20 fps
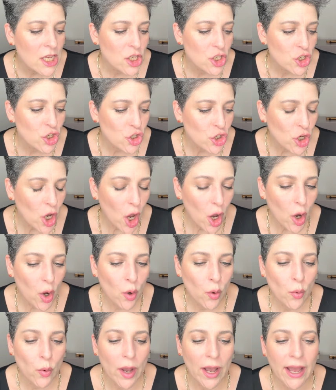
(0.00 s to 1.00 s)

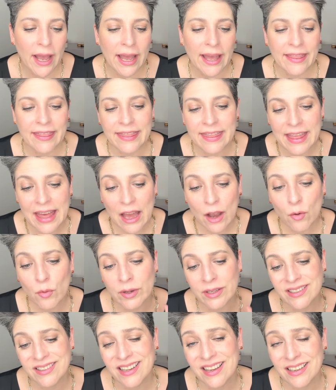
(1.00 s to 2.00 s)
So uh, that
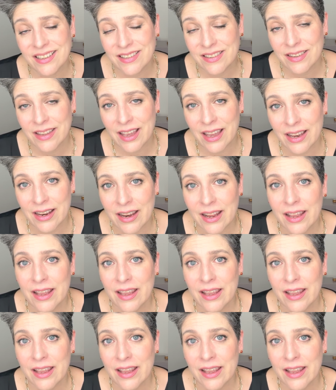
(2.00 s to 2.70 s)
one does that.